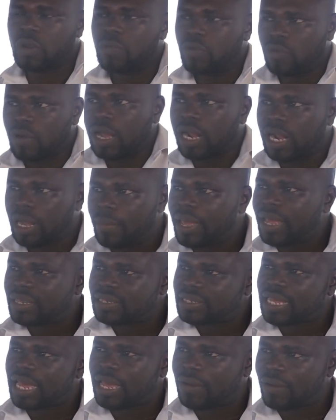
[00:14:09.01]
group ground commander
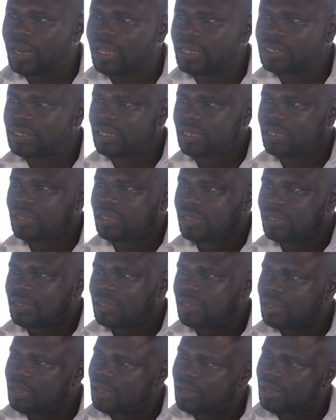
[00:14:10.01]
style, what I say.
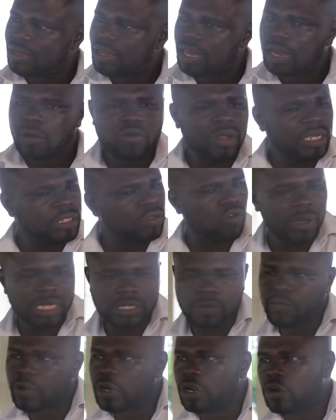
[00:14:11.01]
Huh? A classic
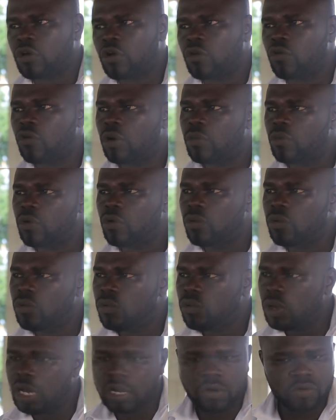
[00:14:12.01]
commas upon a dog woman,
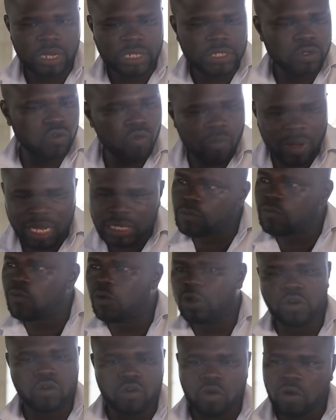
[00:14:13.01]
a classic commas
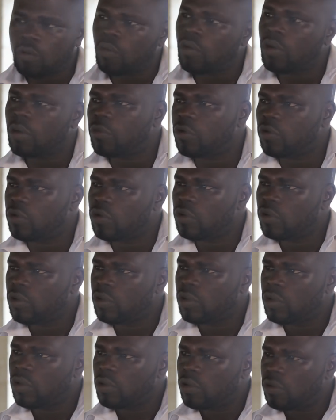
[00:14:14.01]
upon a dog woman.
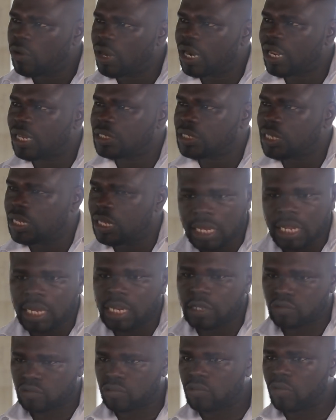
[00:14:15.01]
What I say,
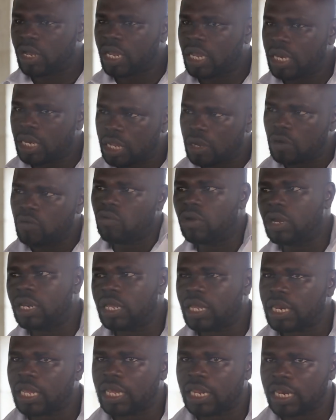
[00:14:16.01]
any school, any rule,
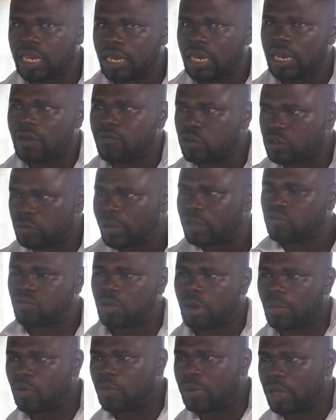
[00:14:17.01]
any day levels, best
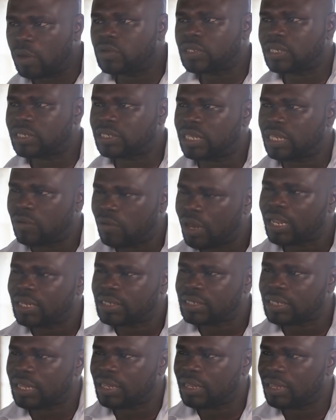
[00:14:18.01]
one will be able to see. What I
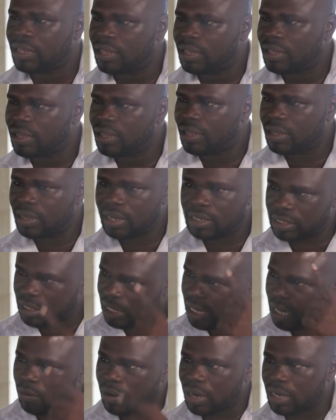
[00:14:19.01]
say, a
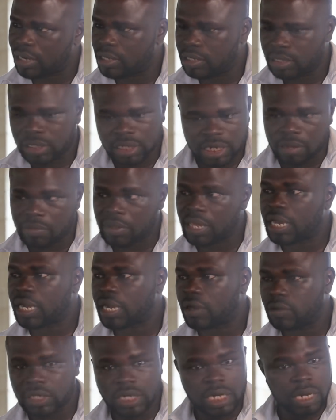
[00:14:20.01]
jigger one, jigger be
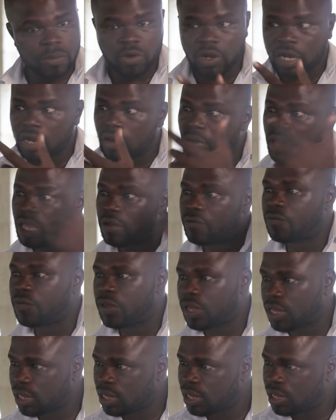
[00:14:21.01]
uncount, jigger be a can be a
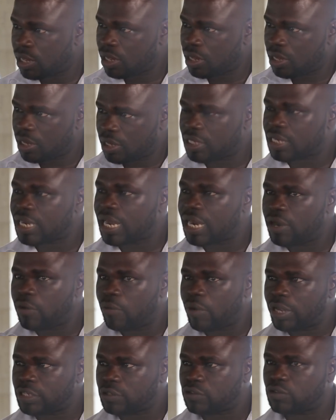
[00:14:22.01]
fake, jigger and a
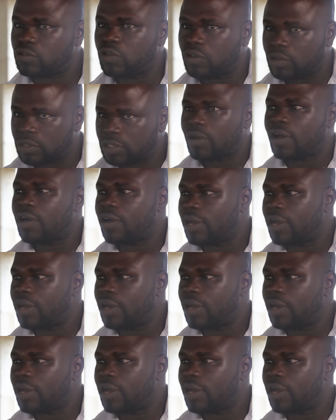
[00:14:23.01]
register, so